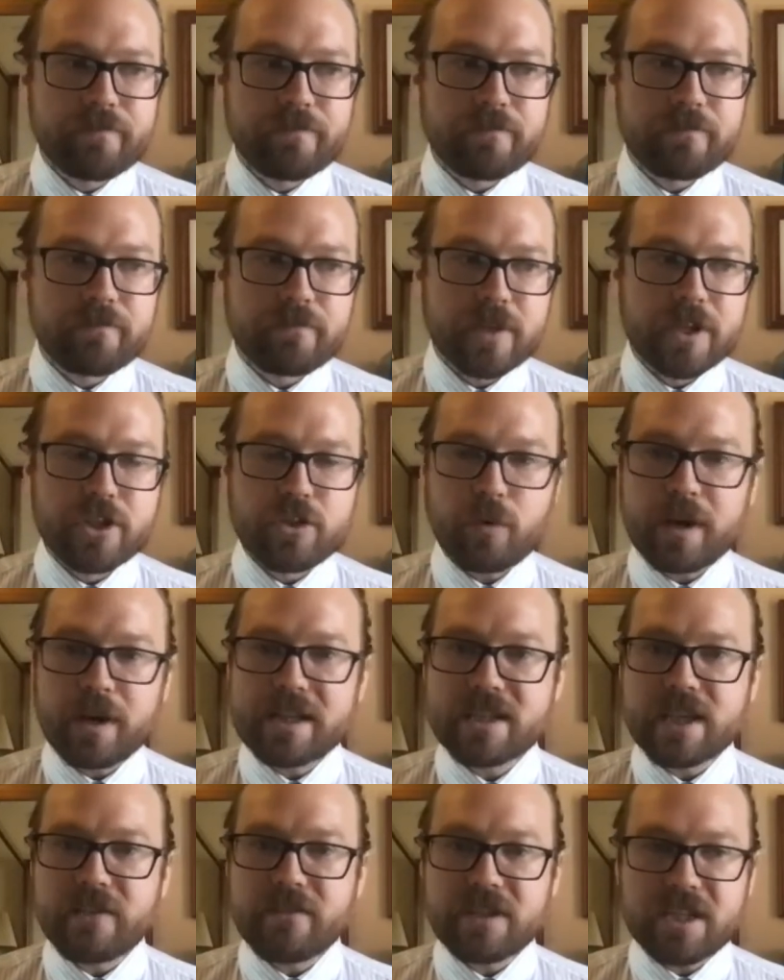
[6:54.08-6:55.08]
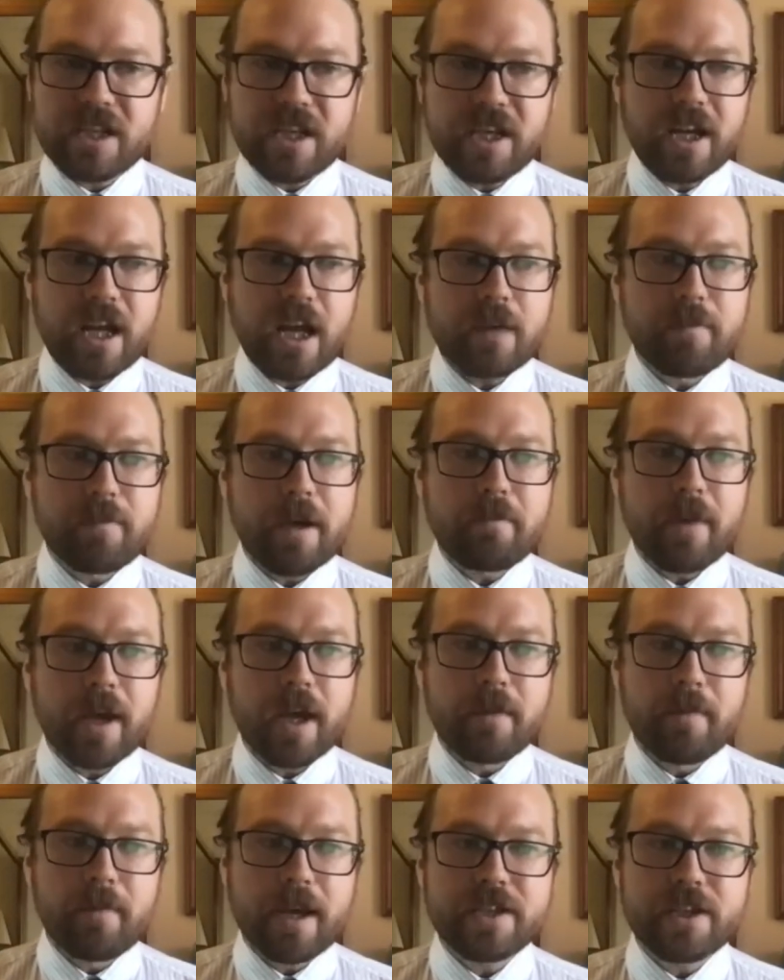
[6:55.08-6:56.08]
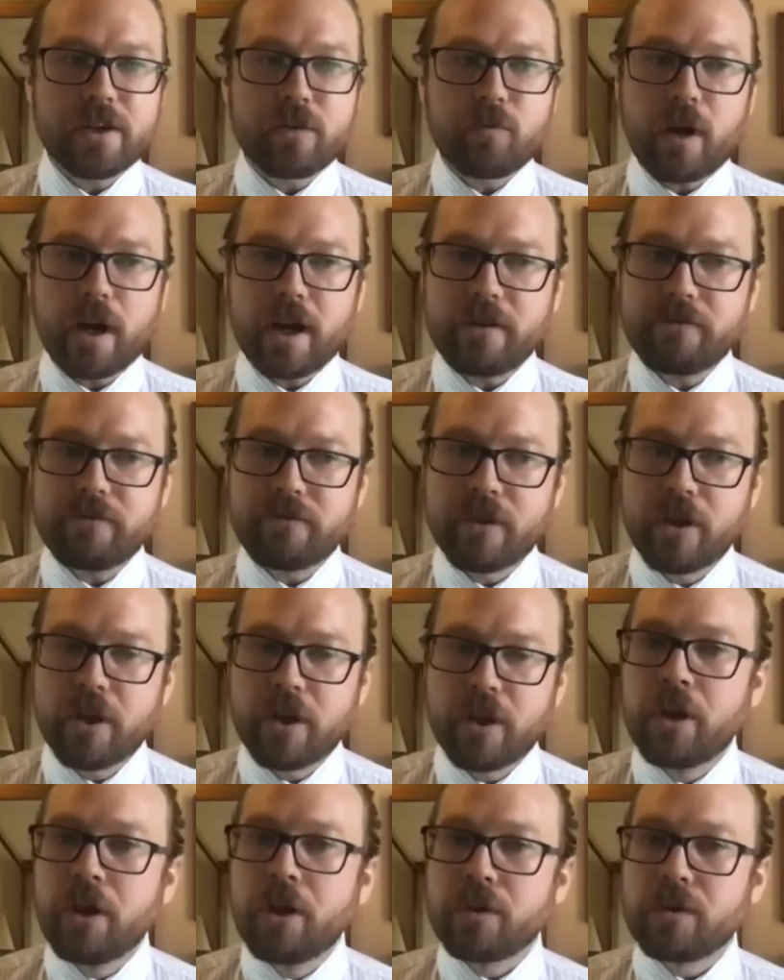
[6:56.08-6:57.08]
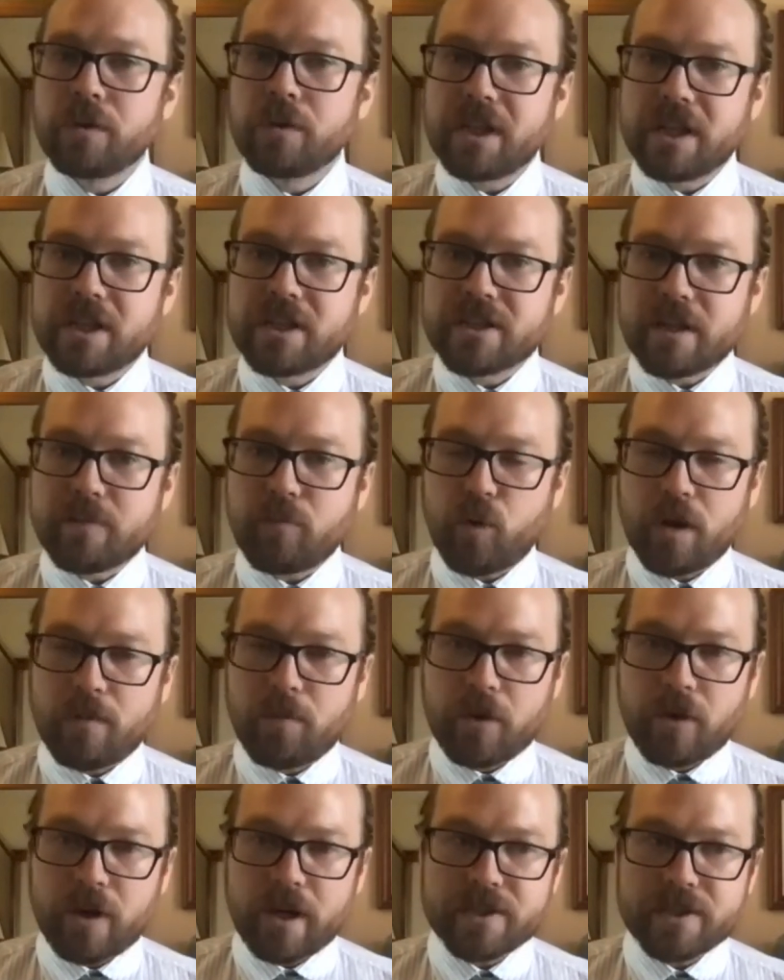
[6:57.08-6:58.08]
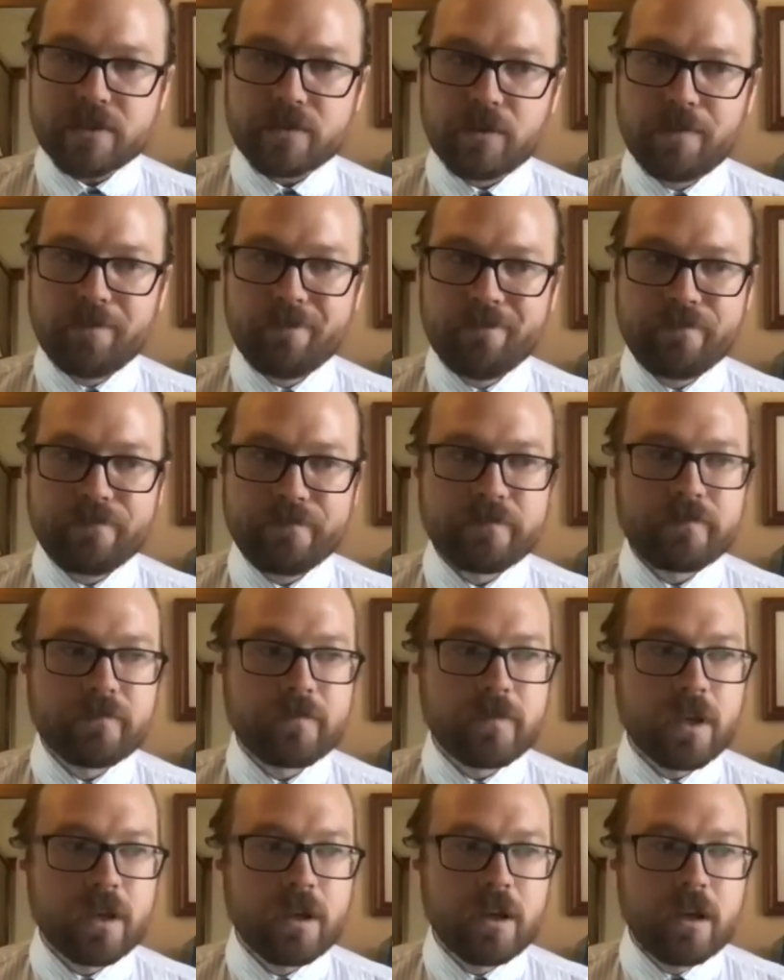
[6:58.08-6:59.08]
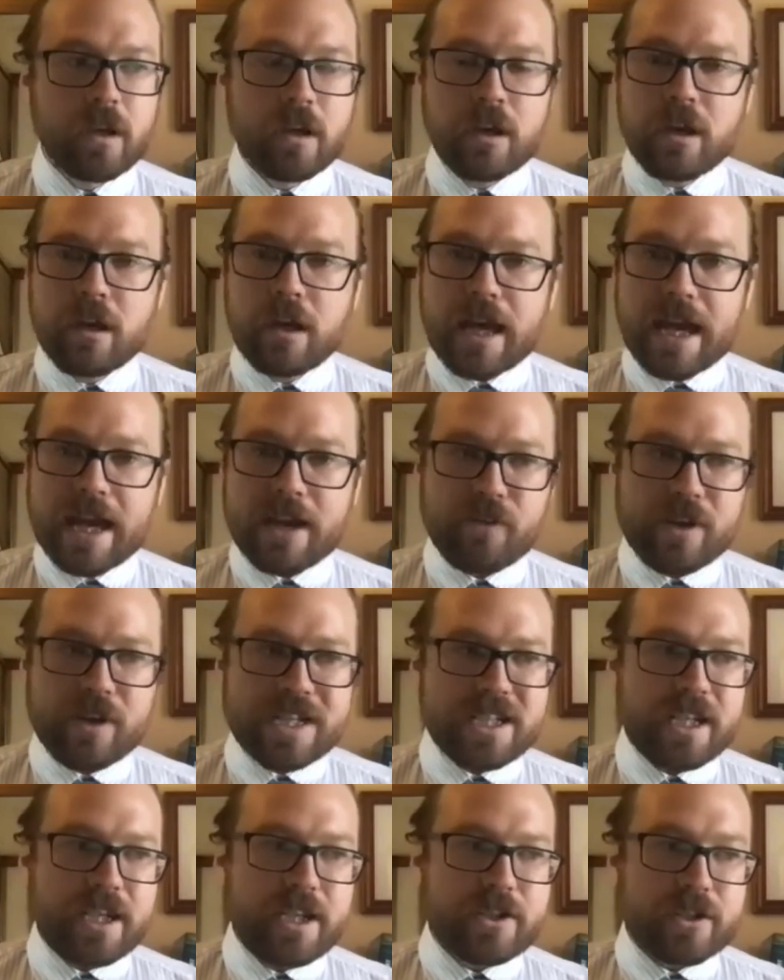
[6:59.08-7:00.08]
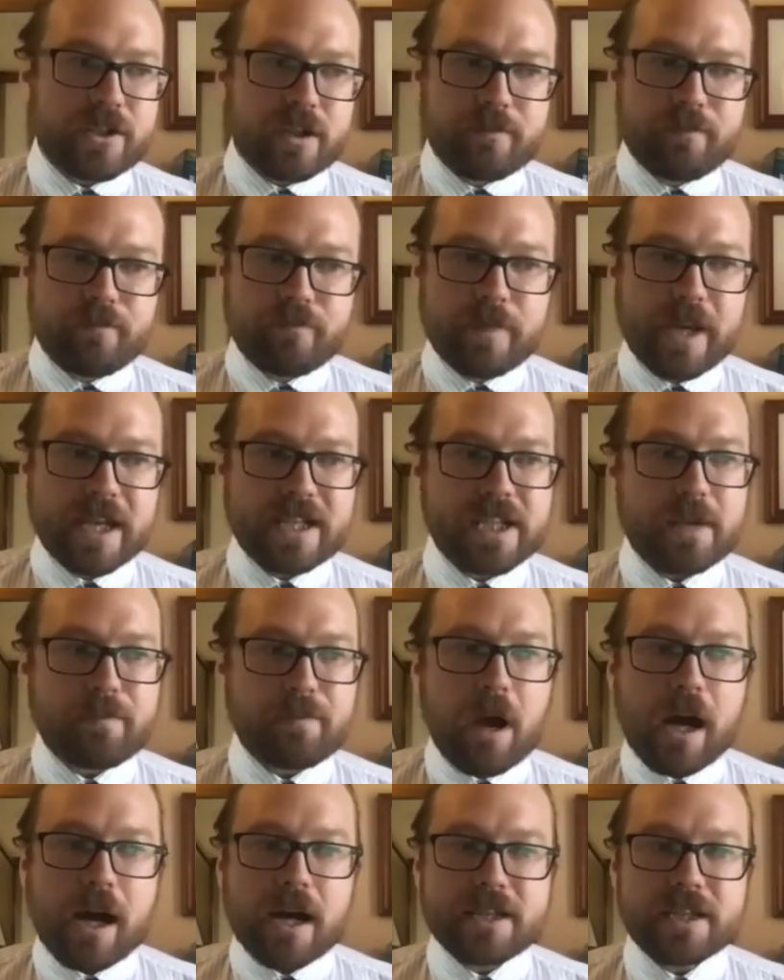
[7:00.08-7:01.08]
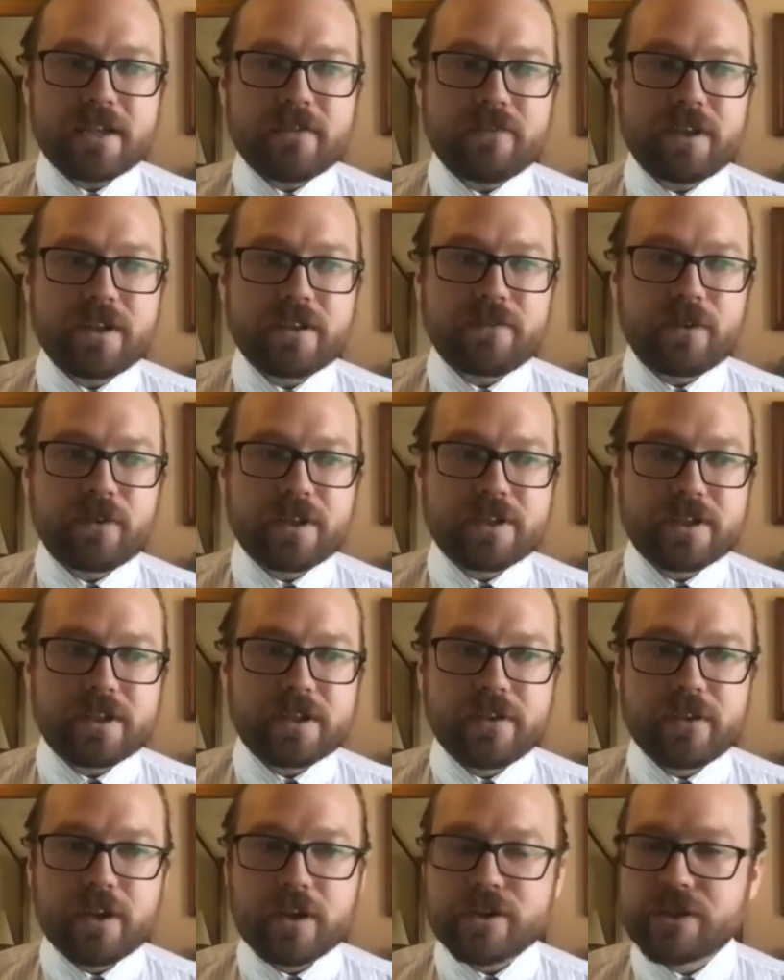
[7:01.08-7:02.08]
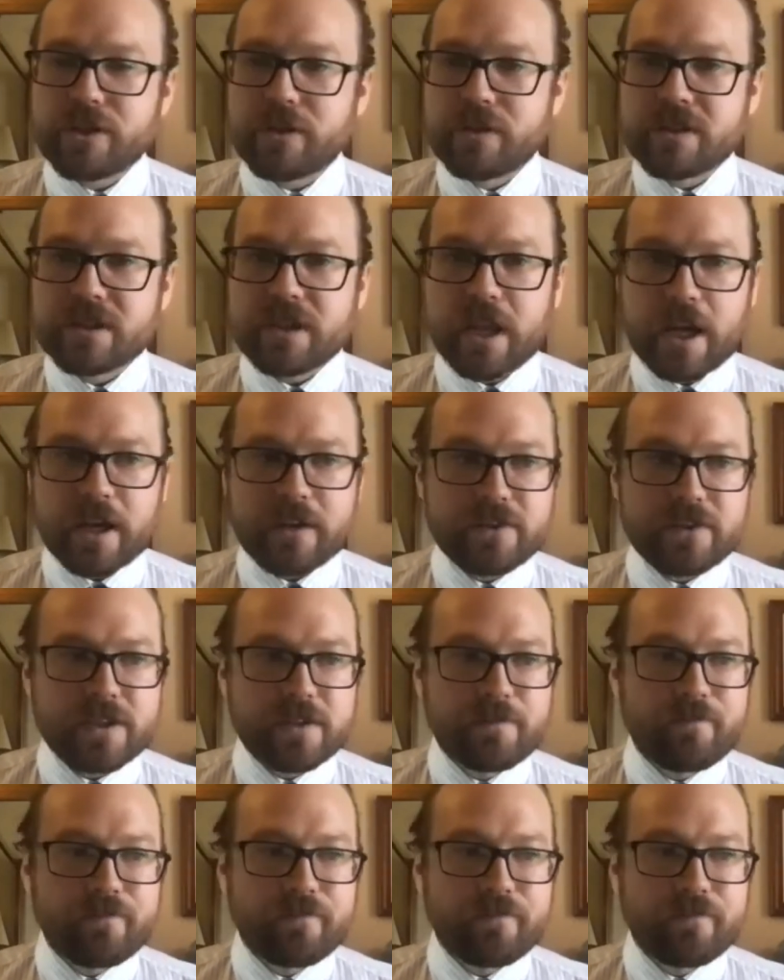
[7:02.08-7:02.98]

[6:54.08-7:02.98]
In 2017, I met my amazing wife, who teaches at Pueblo High School. Every teacher makes a positive difference in their students' lives.